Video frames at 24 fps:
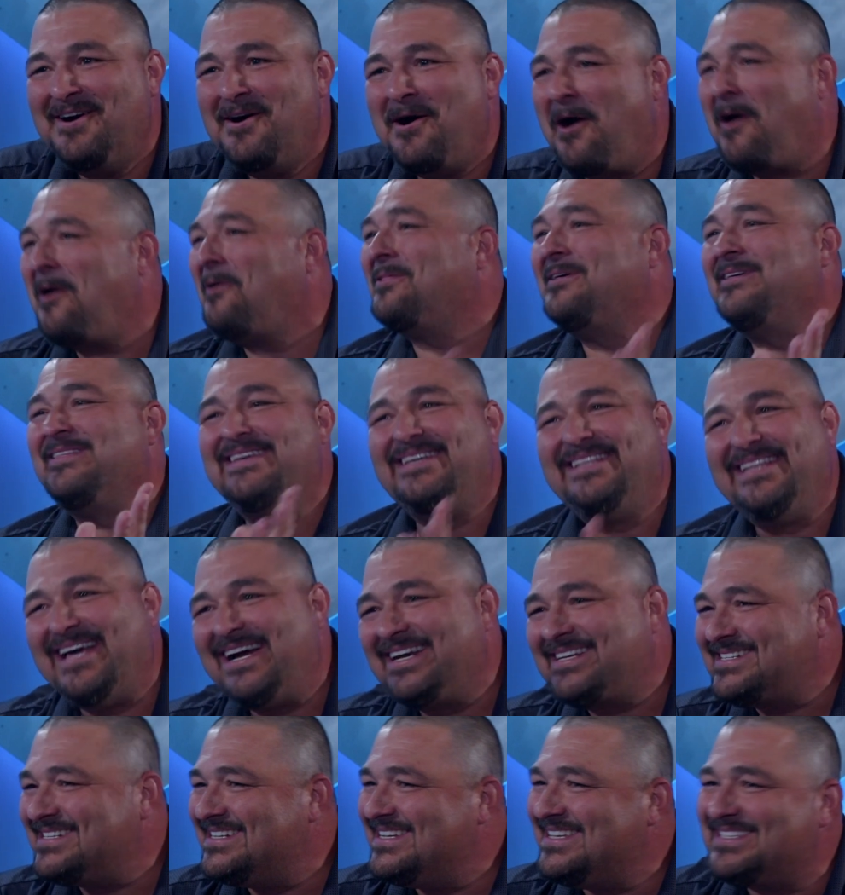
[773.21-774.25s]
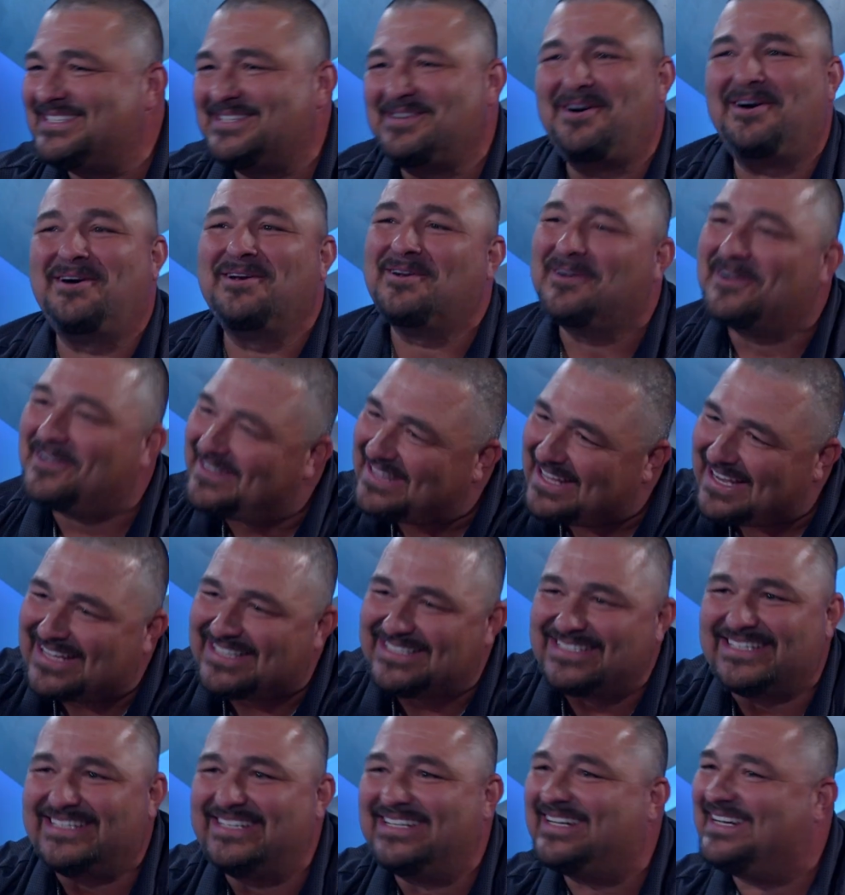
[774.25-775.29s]
all of the elections and all your
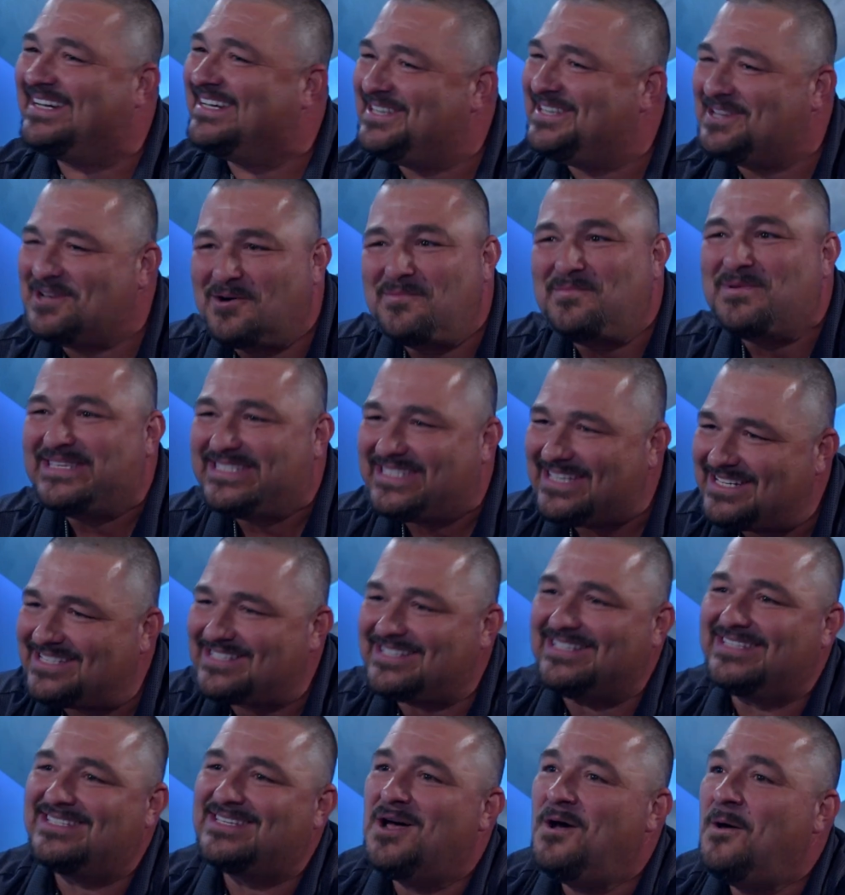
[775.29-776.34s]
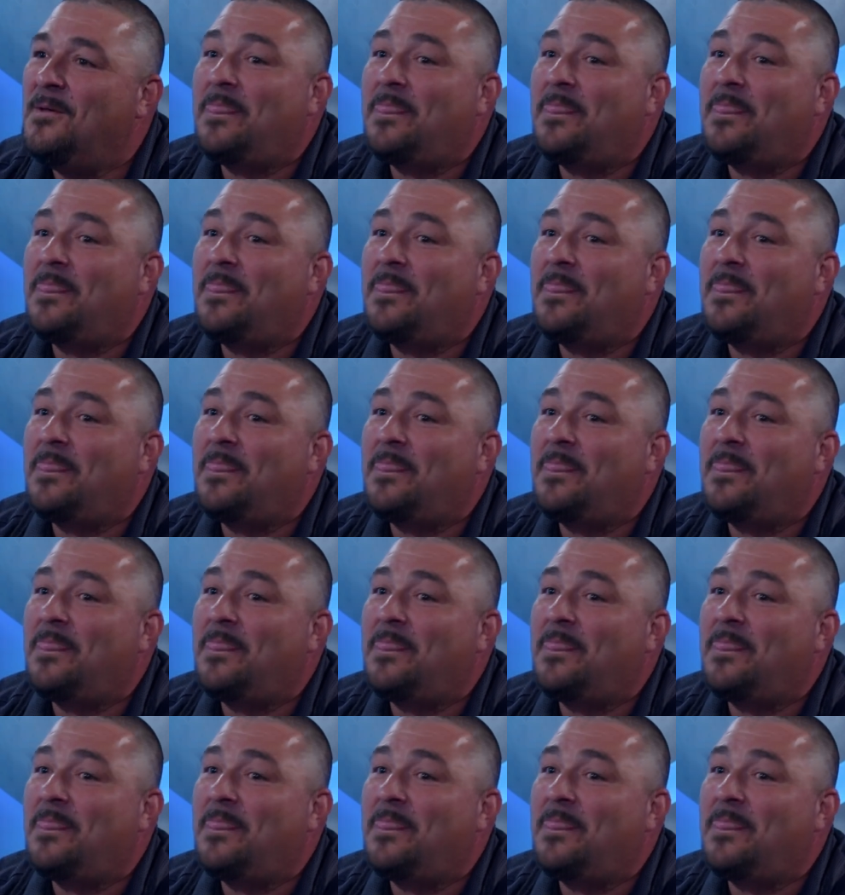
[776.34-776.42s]
elected, positions.